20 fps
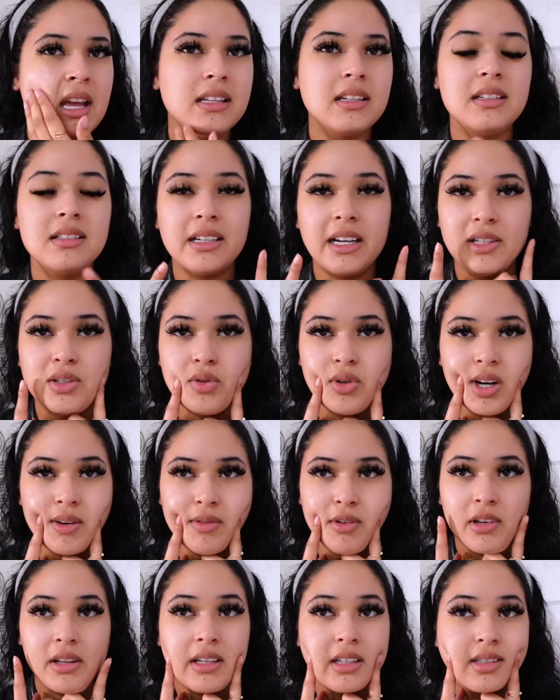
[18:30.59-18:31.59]
Since I do have
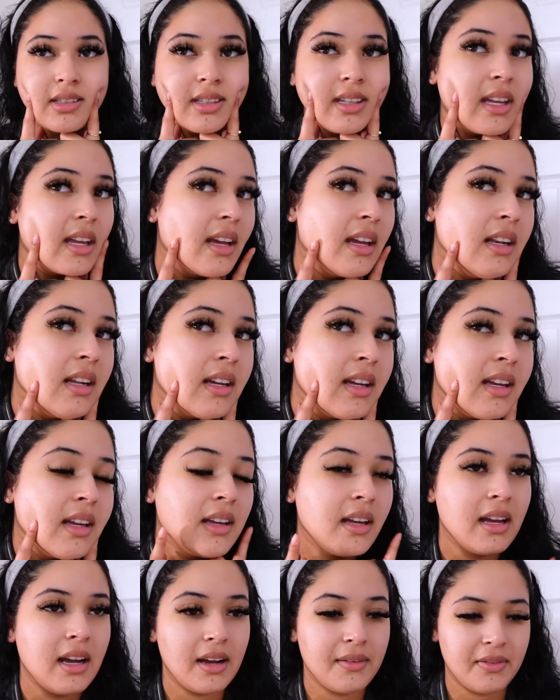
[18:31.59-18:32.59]
oily skin, I
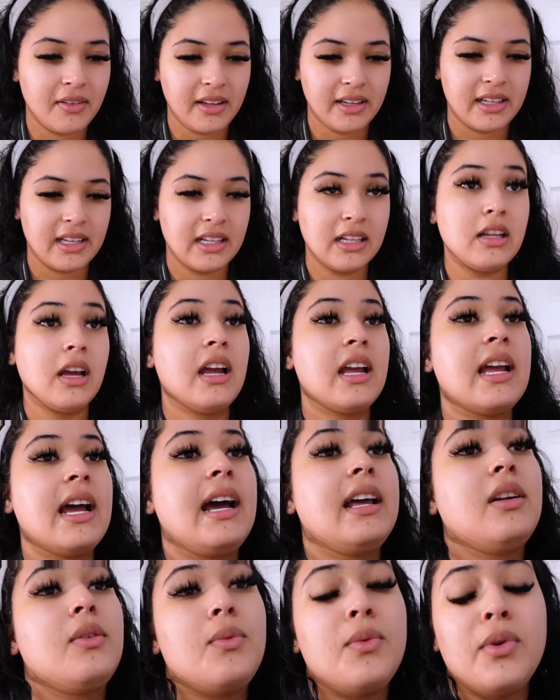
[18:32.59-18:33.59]
feel like it kind of